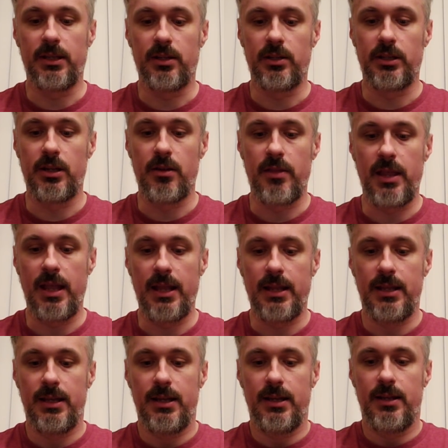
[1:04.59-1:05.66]
it clear that
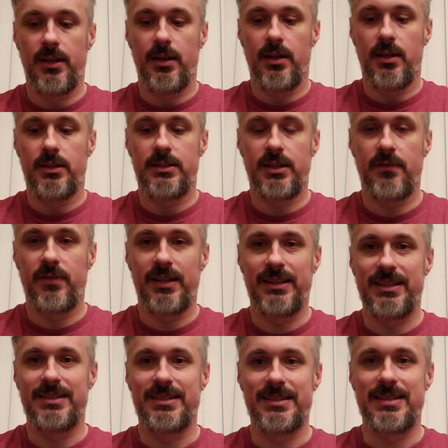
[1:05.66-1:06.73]
stuff like
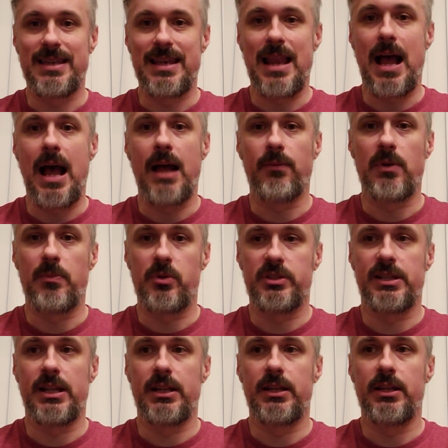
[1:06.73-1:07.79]
this is not
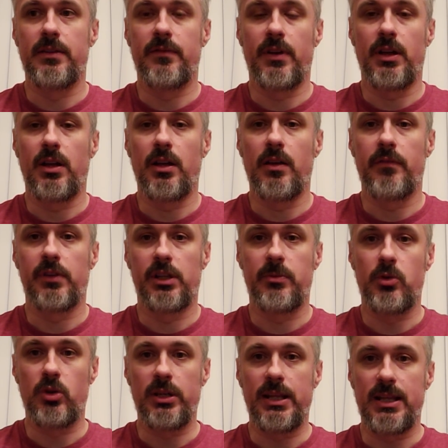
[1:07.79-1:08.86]
representative of the
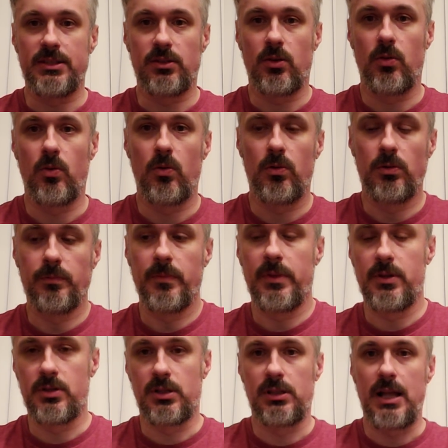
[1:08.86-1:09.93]
community as a whole.
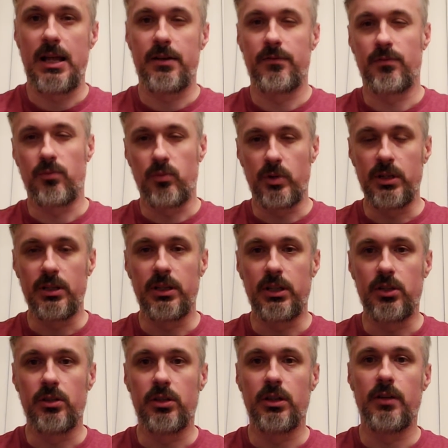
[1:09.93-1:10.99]
There's a lot of really
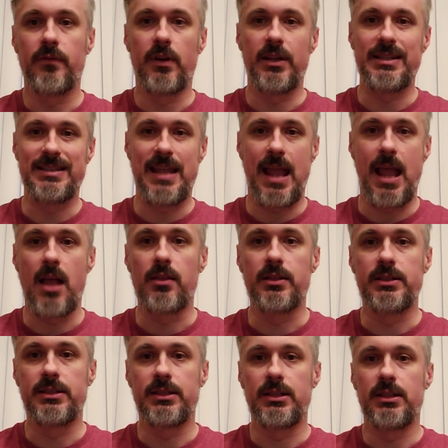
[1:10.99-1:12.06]
good, very
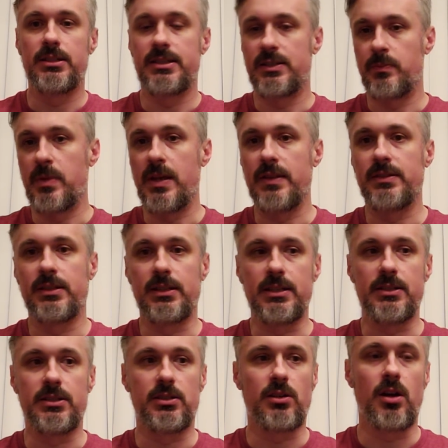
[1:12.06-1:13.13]
talented smiths and
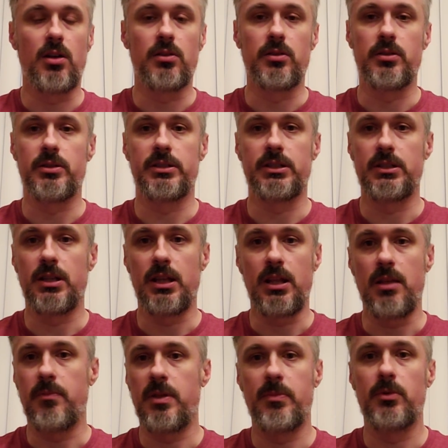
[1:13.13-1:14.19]
installers
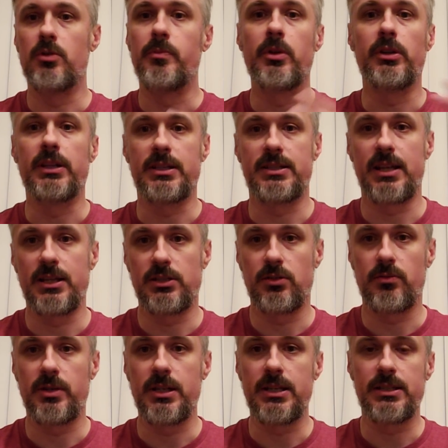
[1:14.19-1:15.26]
and people who build
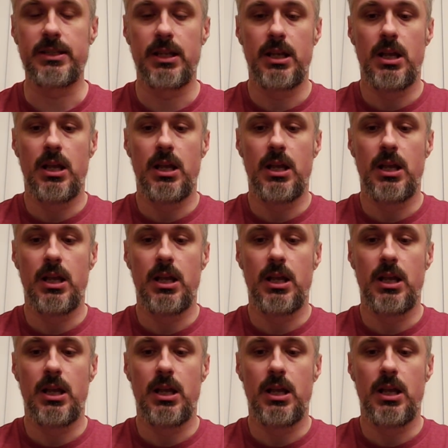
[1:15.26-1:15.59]
accessories,